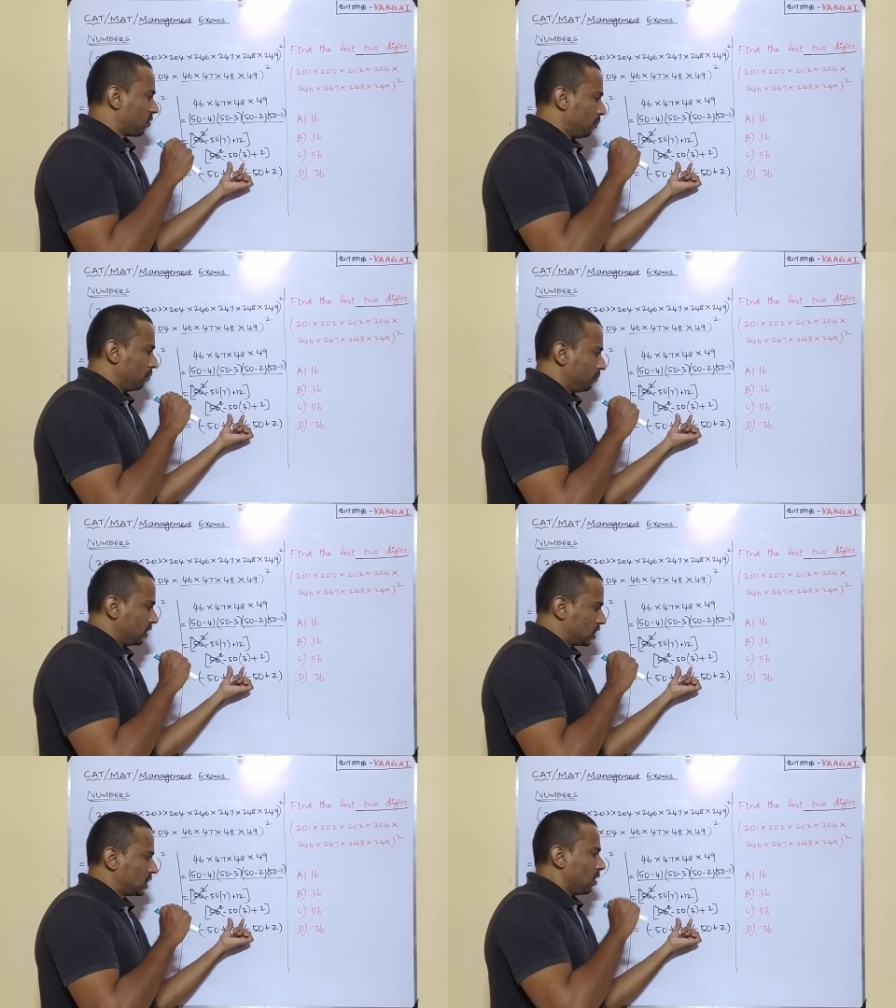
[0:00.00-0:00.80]
from
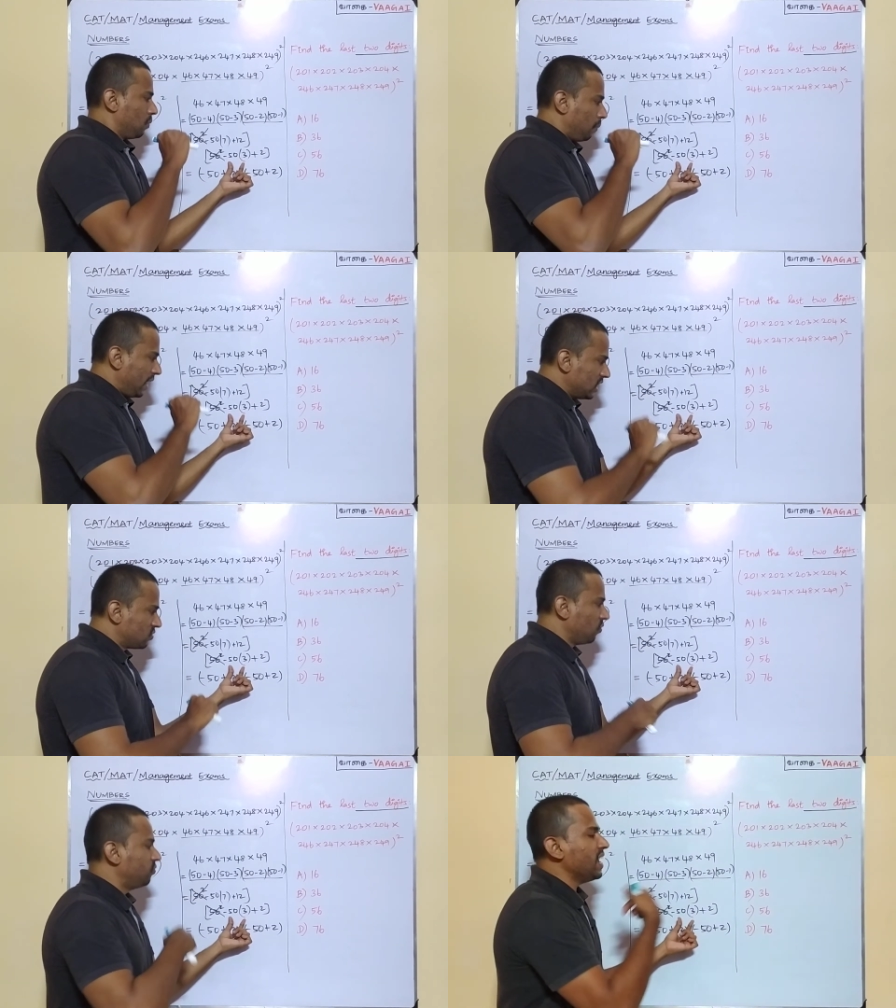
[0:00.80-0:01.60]
this
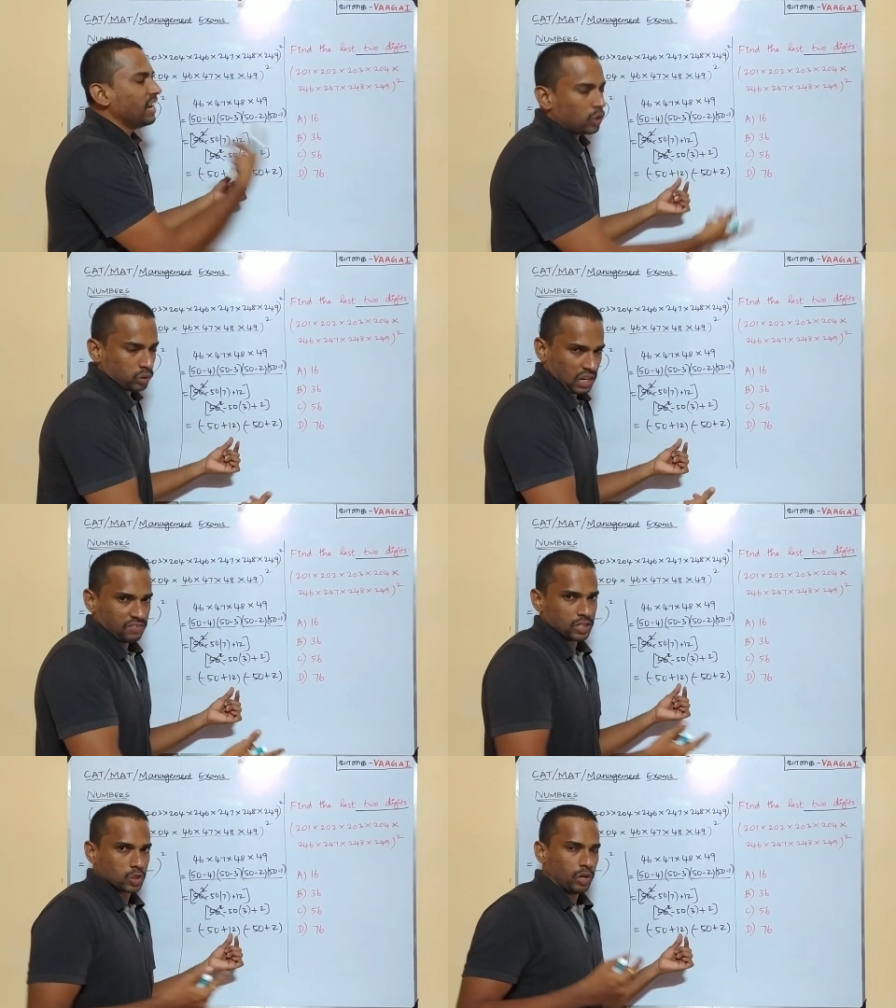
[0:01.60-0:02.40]
minus 50 into
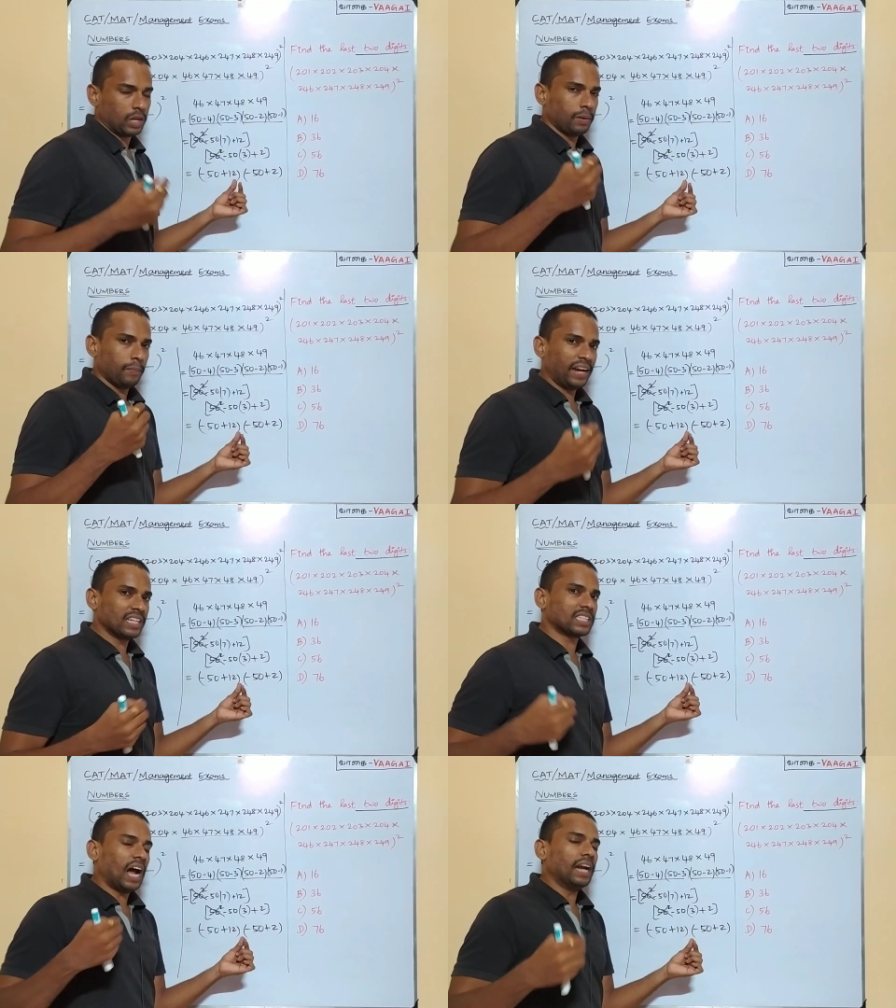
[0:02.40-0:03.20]
3 which is going to be
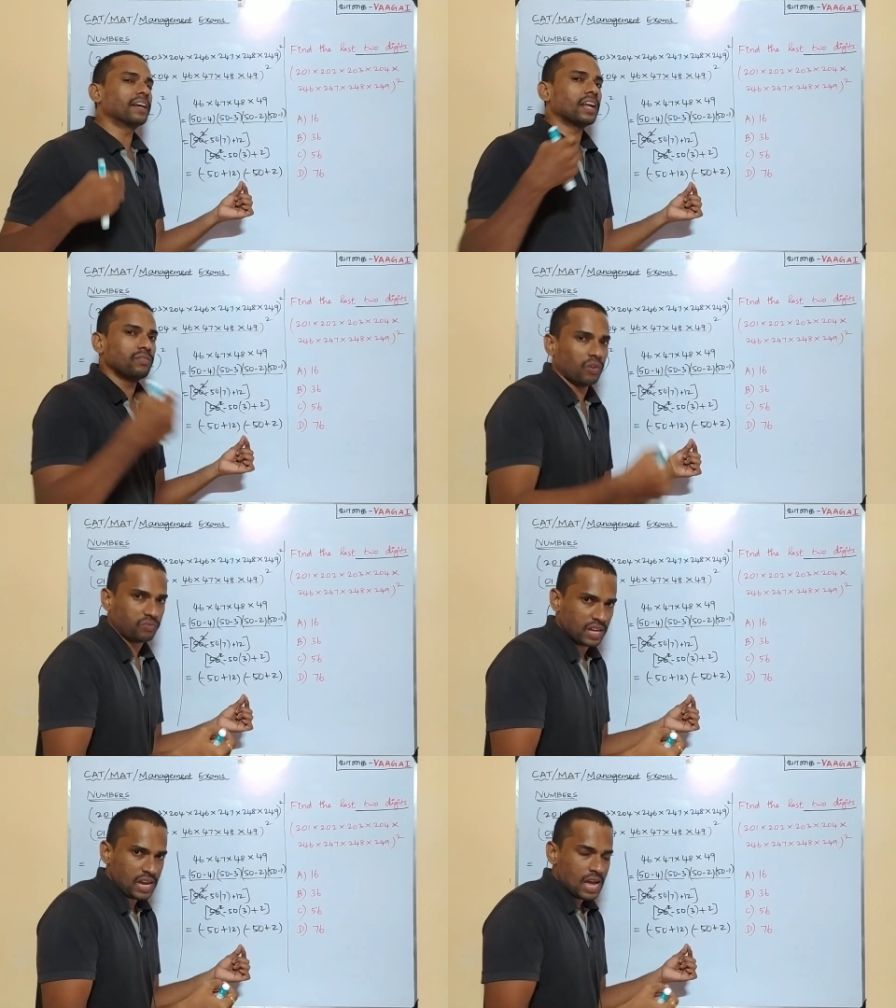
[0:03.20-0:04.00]
minus
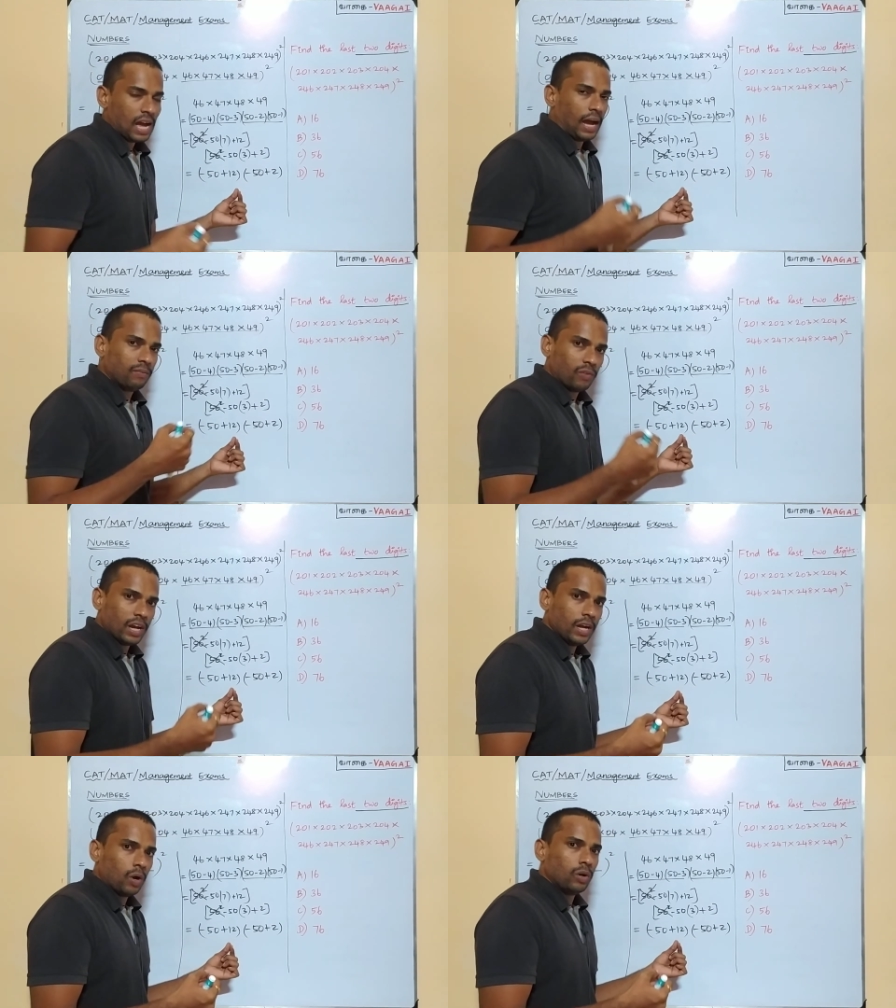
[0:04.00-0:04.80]
150 i'm
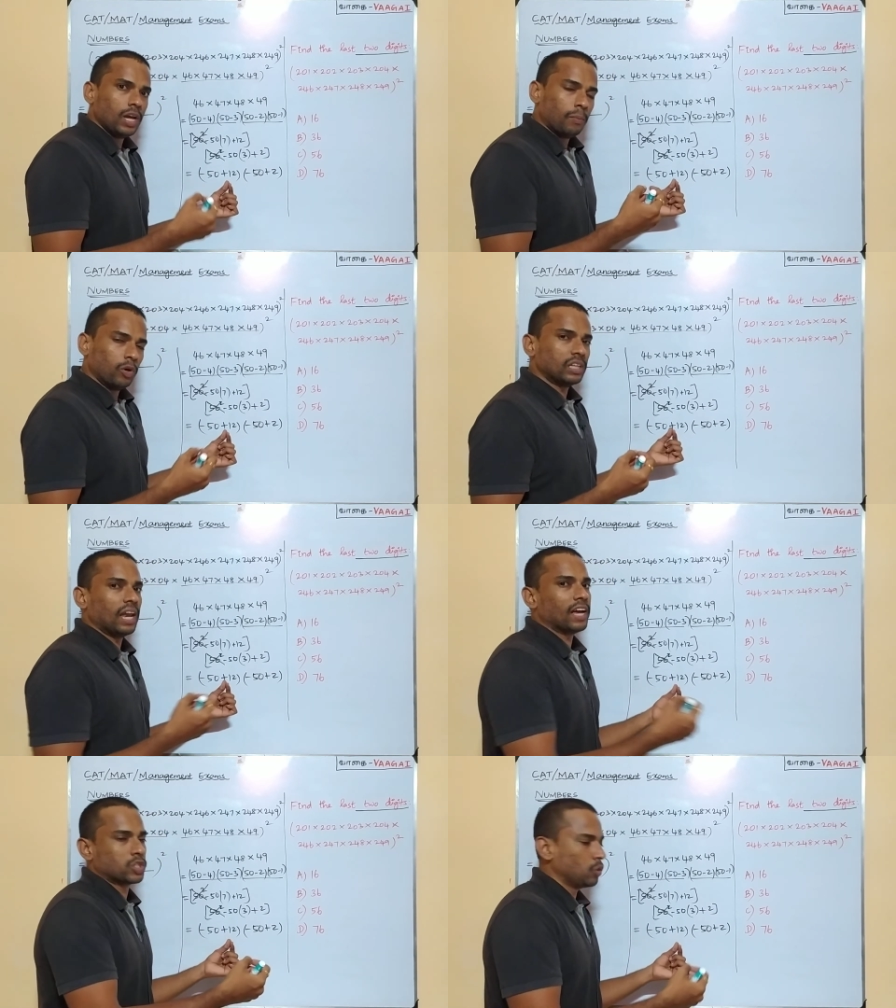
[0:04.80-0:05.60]
worried only about
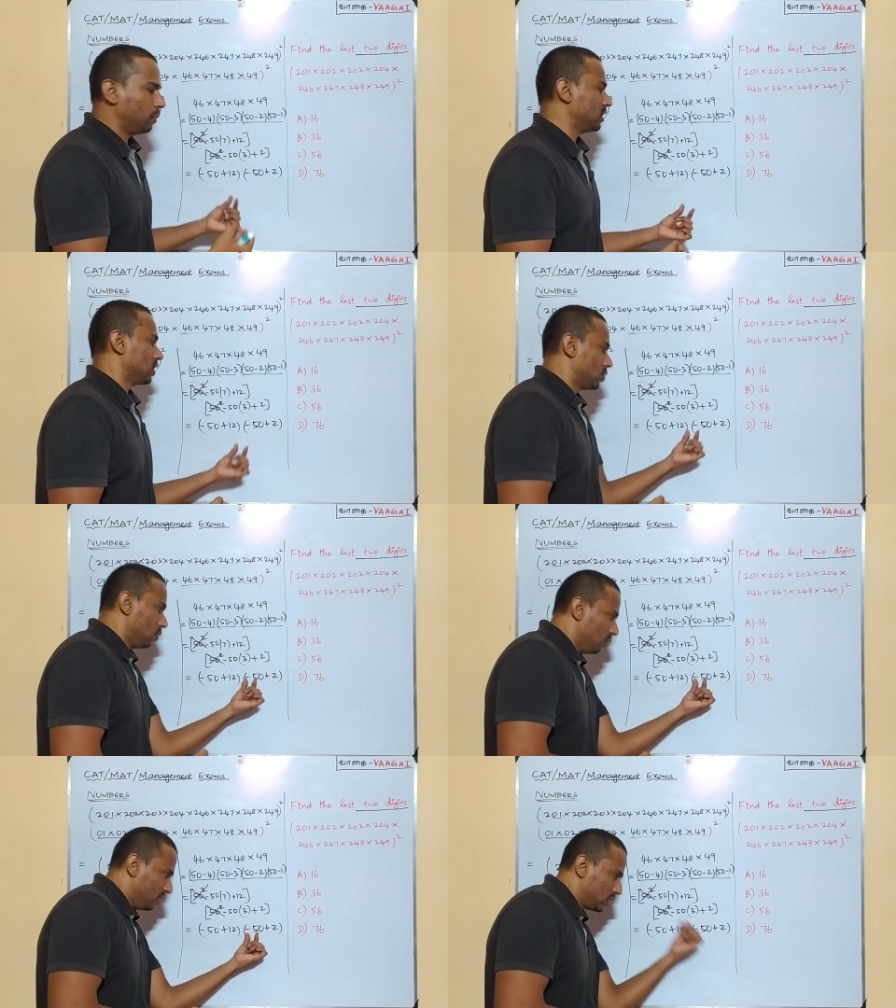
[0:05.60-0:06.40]
the last two places
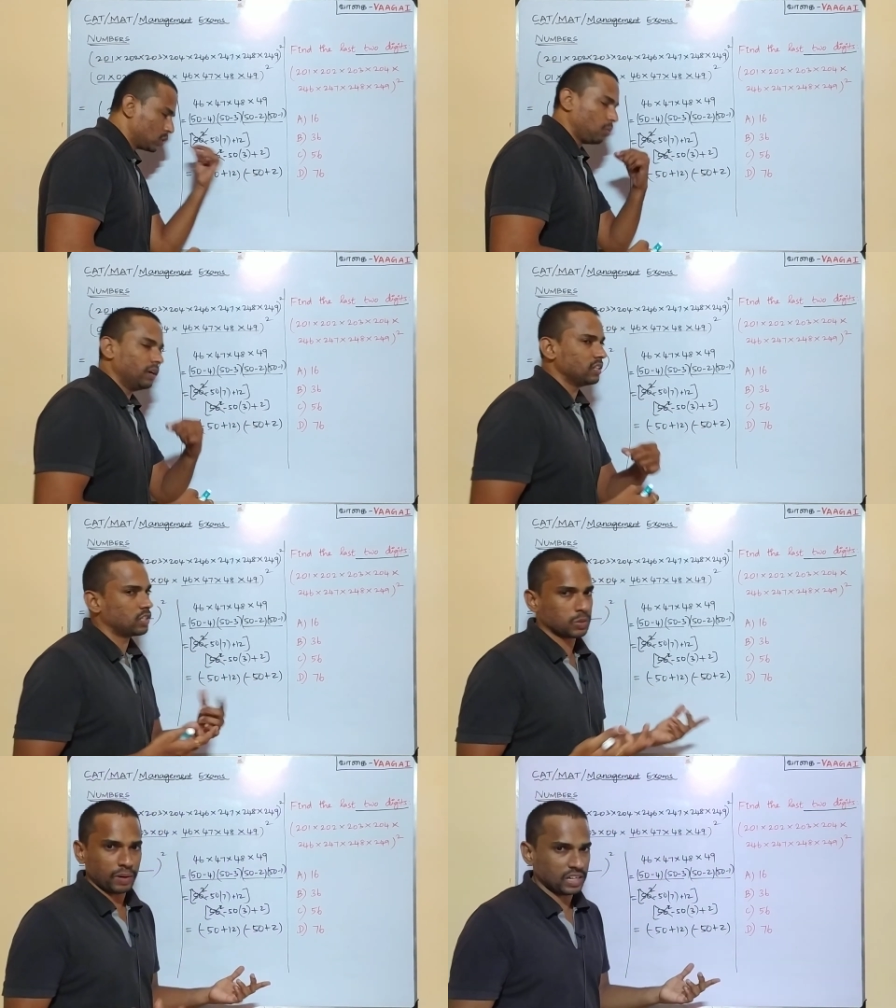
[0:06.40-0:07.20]
which is what
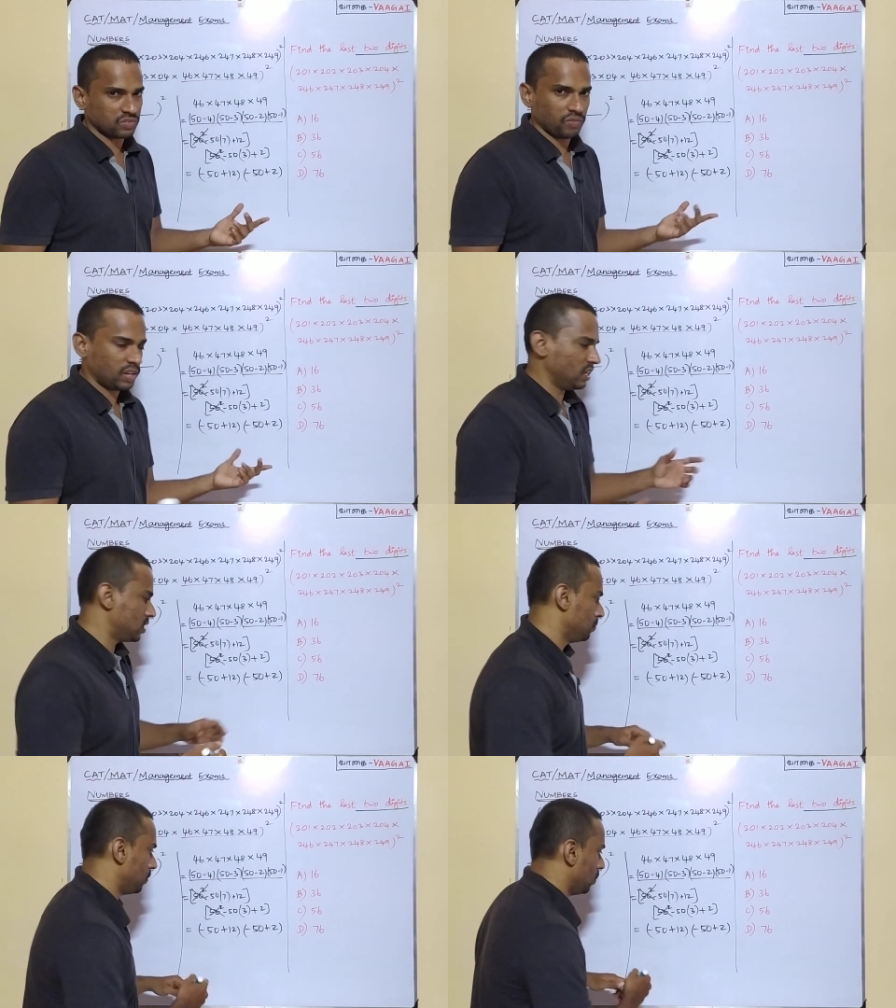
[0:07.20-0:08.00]
is this minus 50
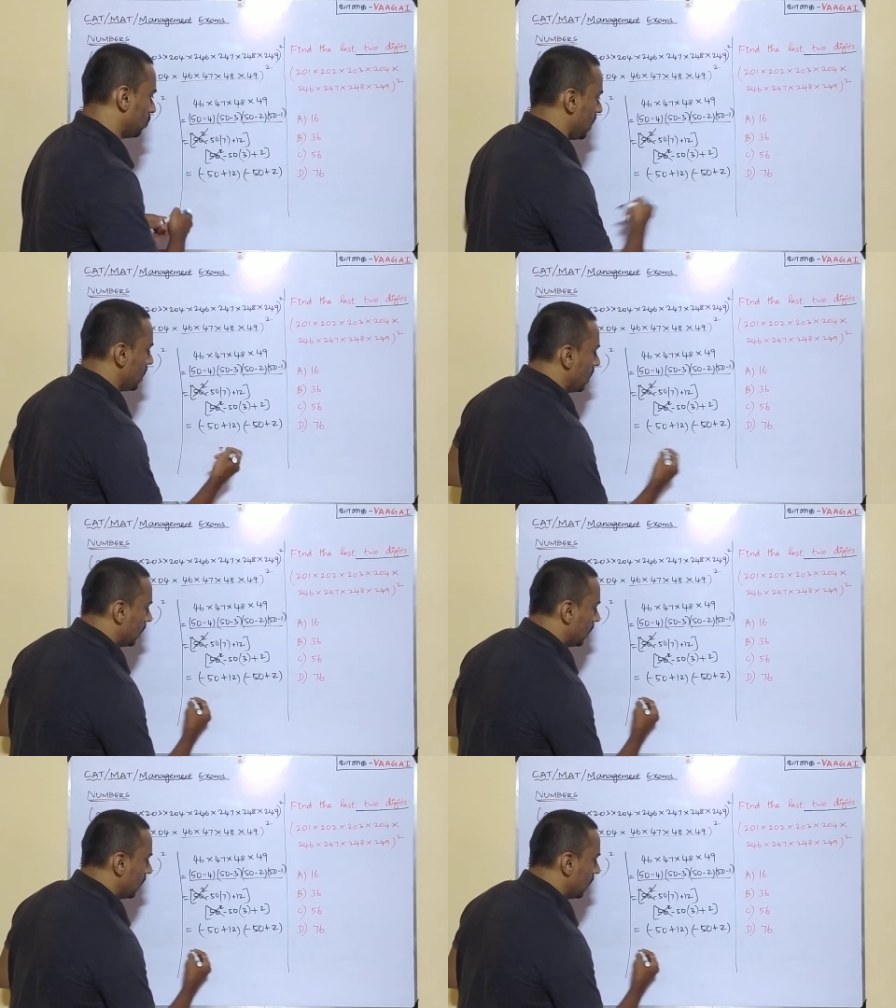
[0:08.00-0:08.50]
simple okay